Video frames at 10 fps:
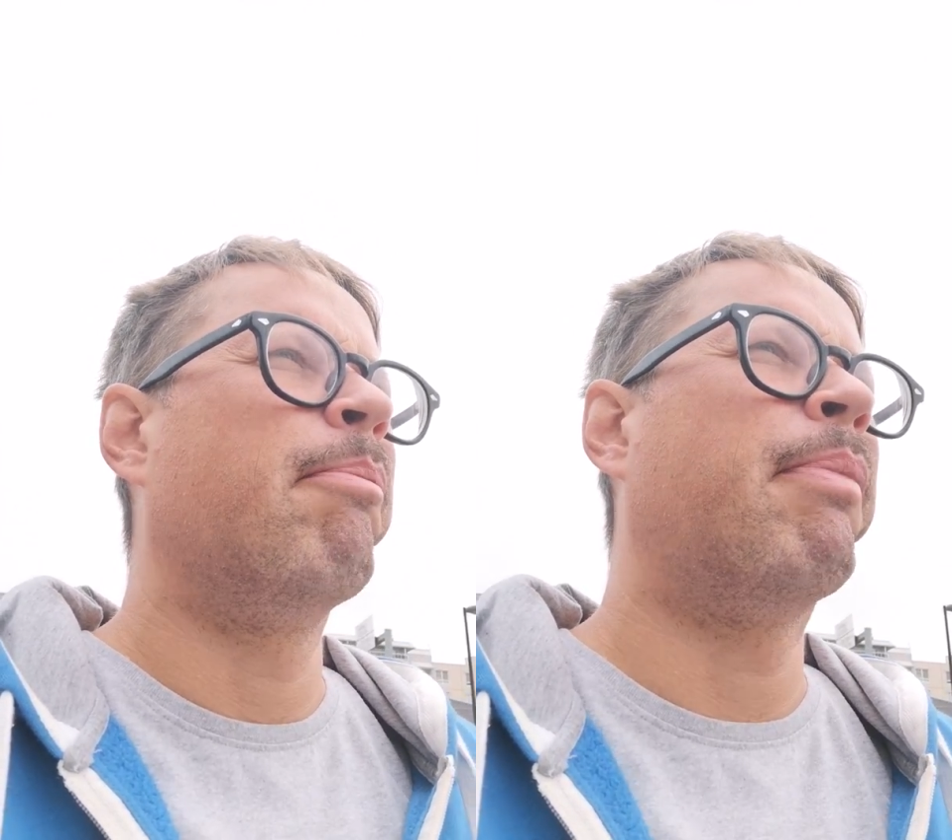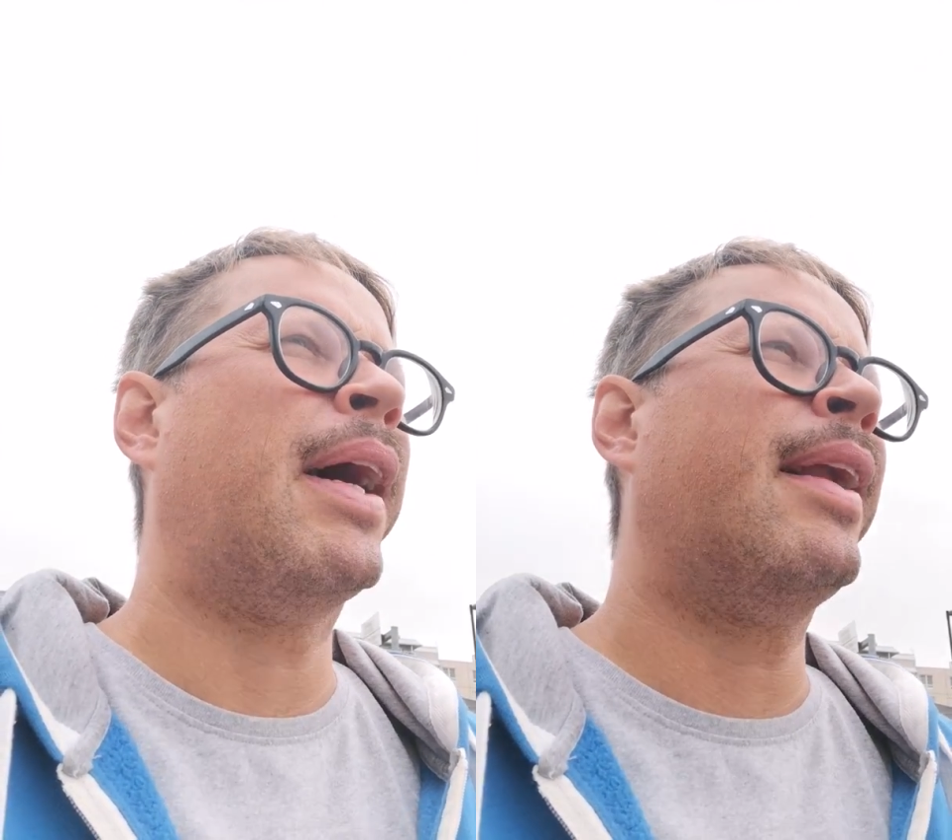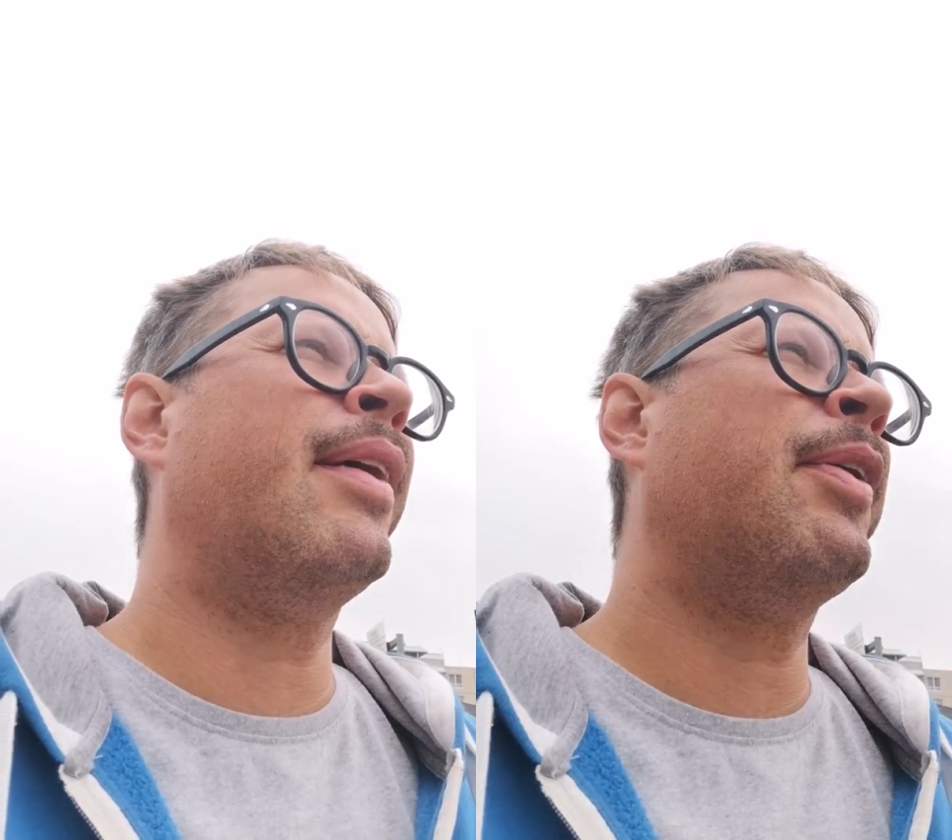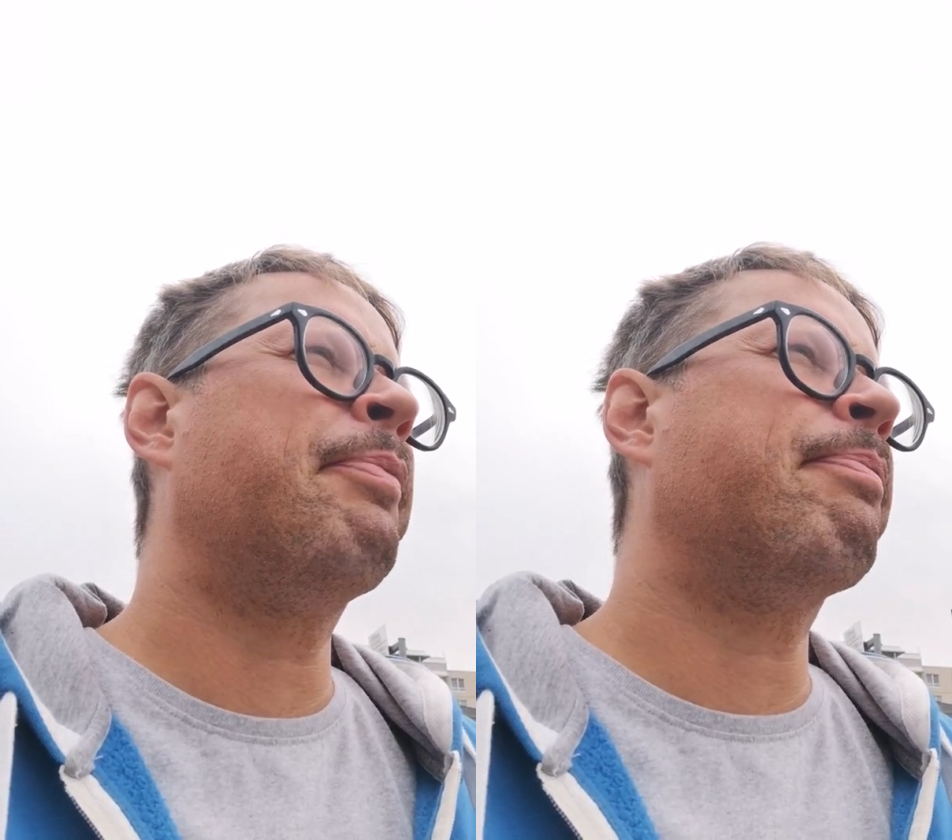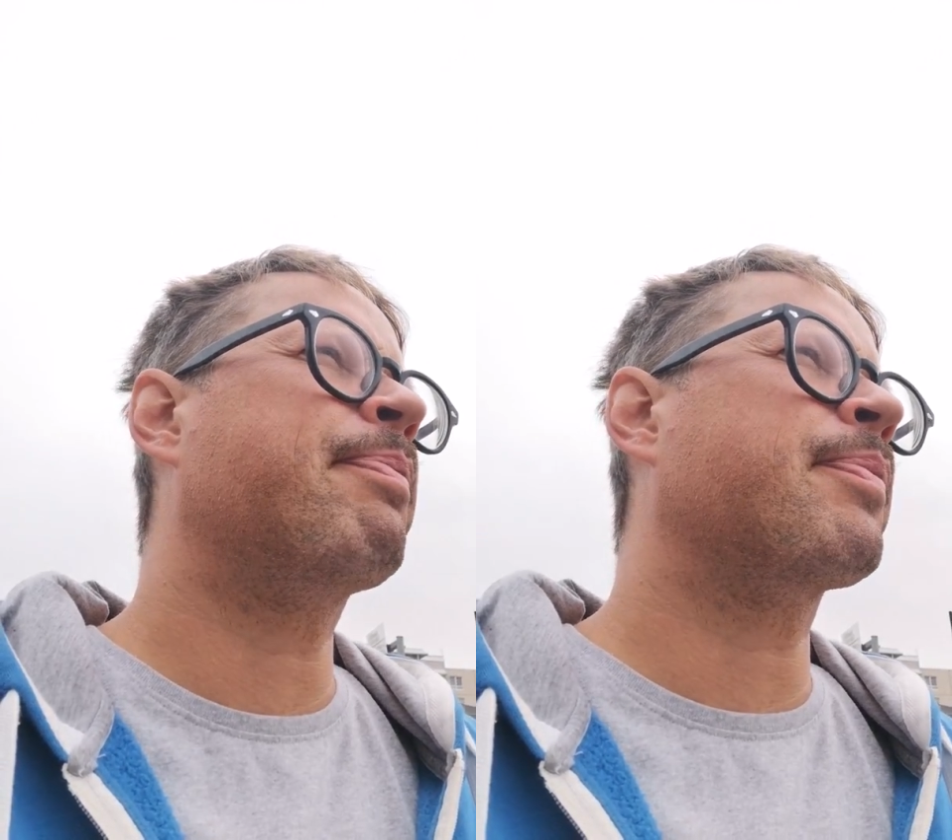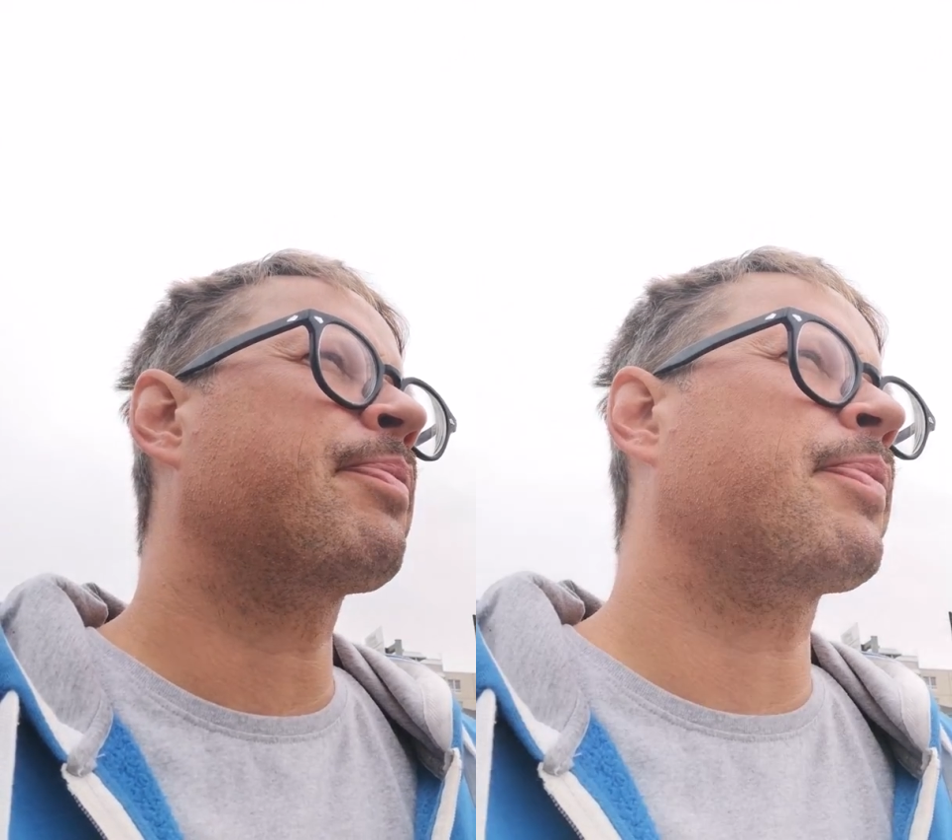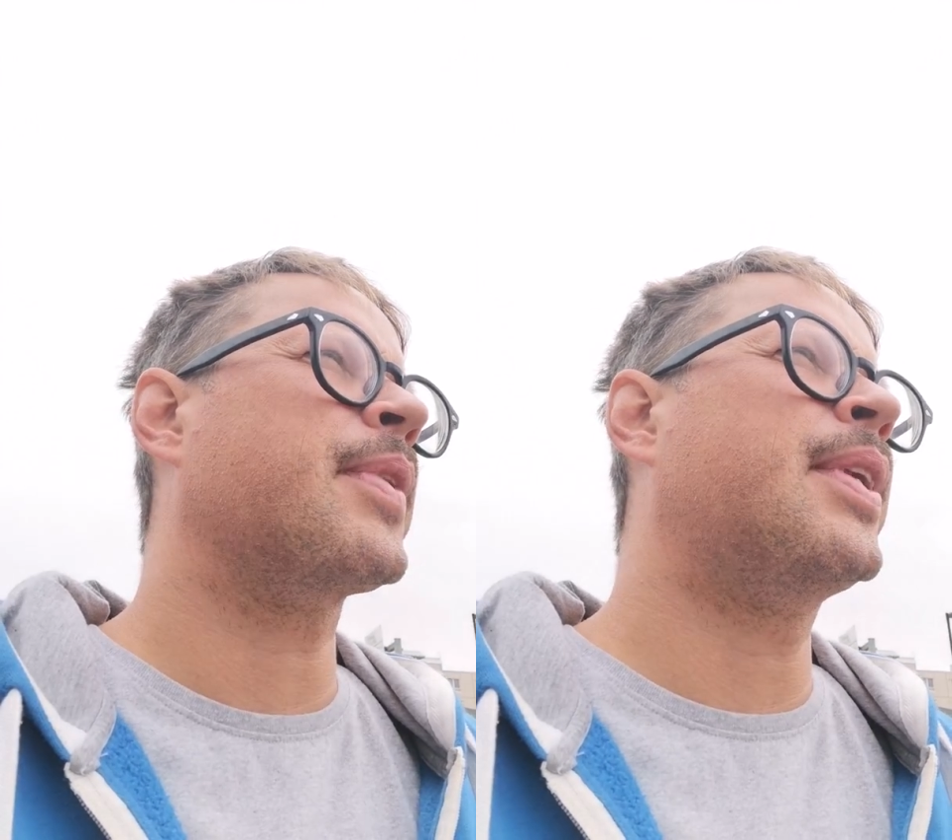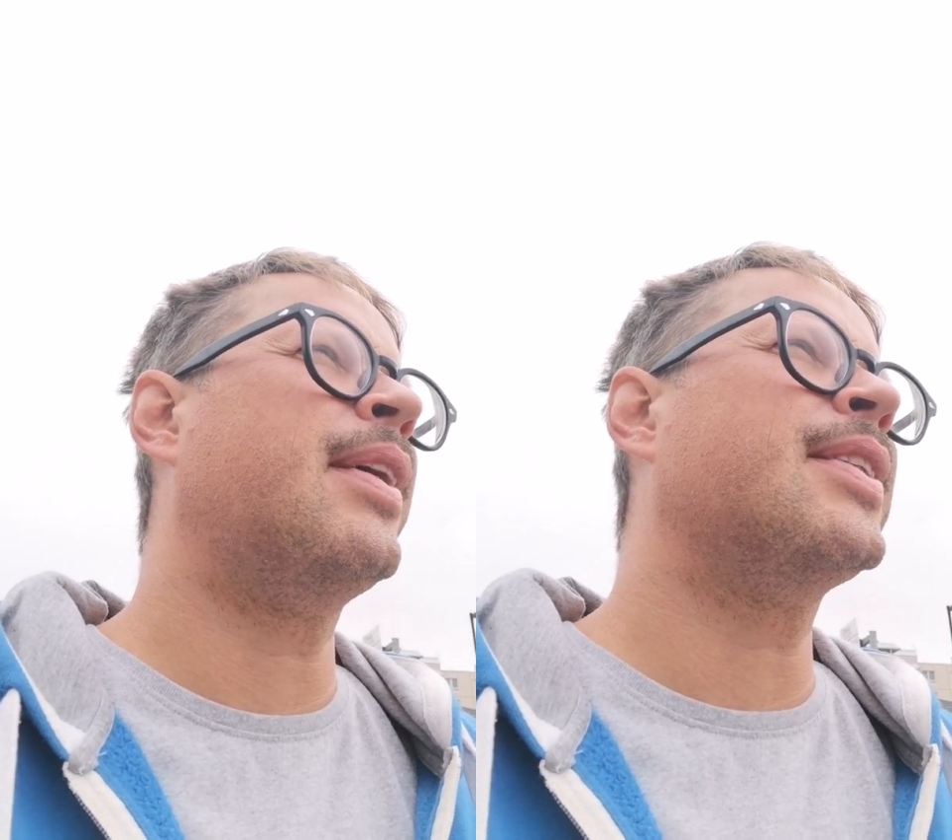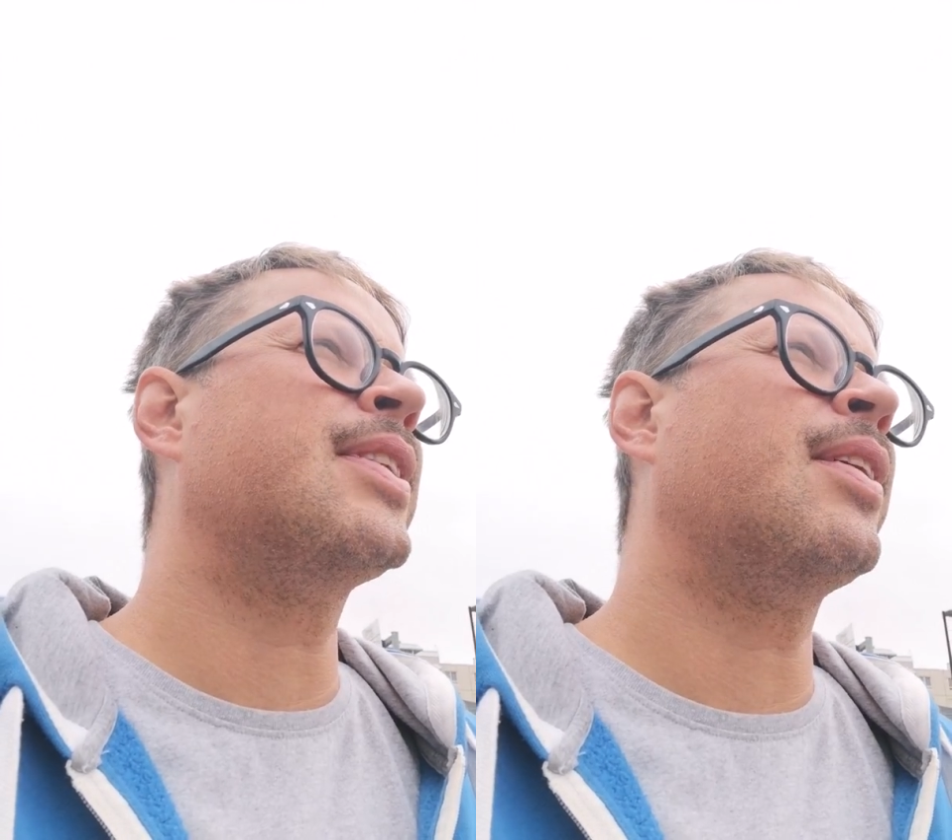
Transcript: But uh, there is